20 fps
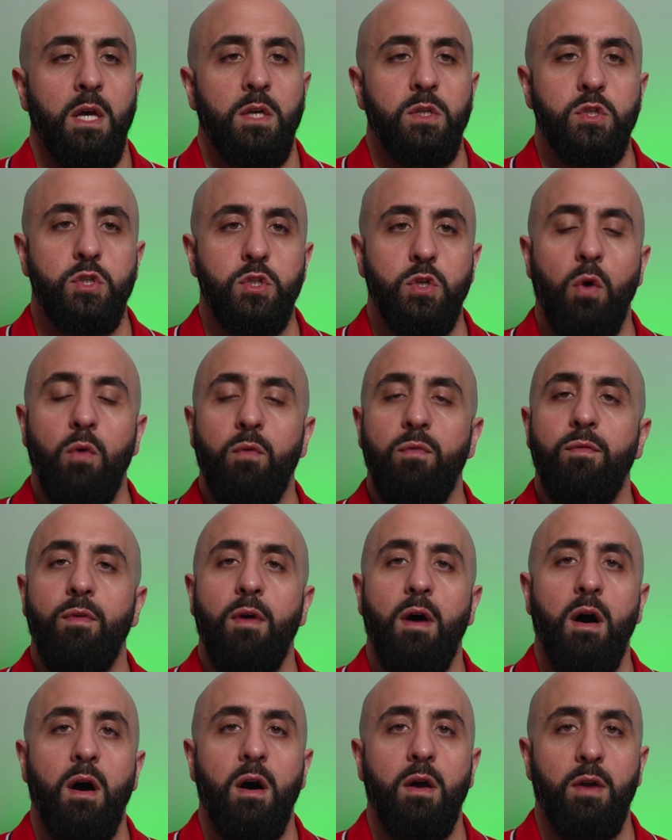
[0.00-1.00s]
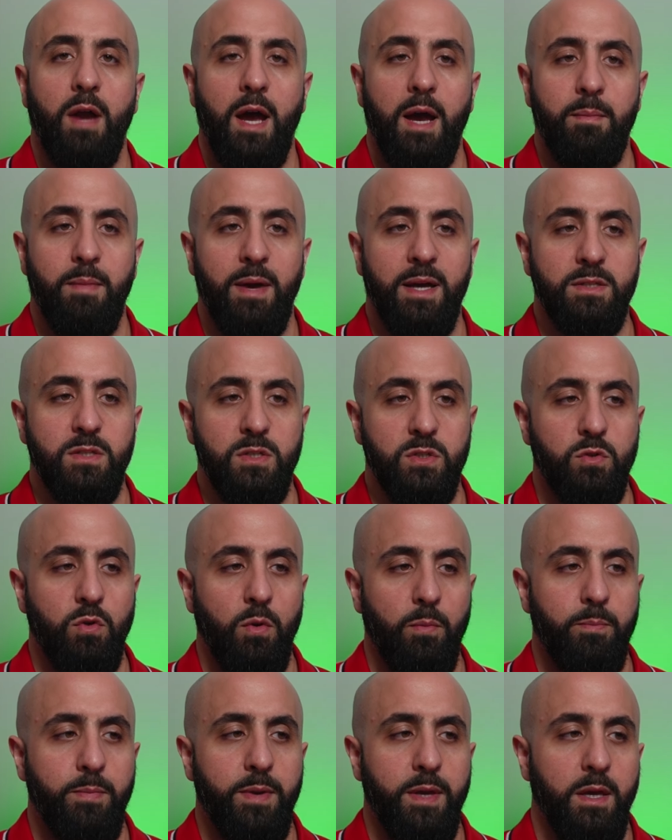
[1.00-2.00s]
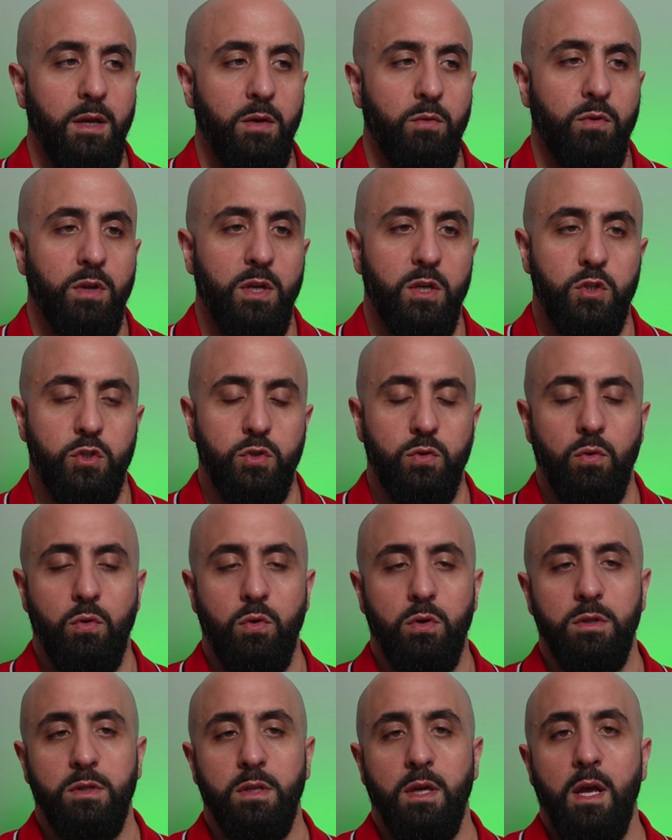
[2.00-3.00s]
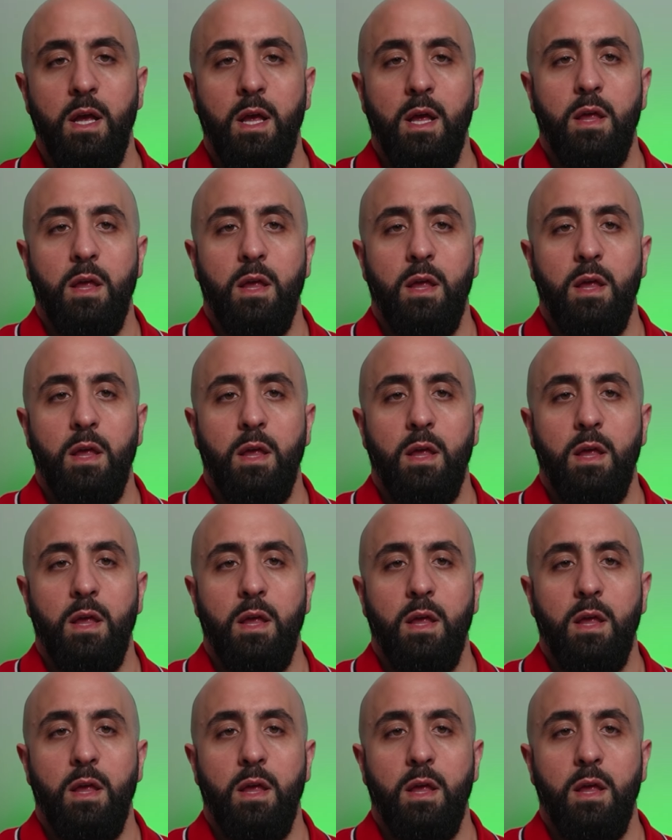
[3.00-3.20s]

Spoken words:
so far Hamas is not being reassured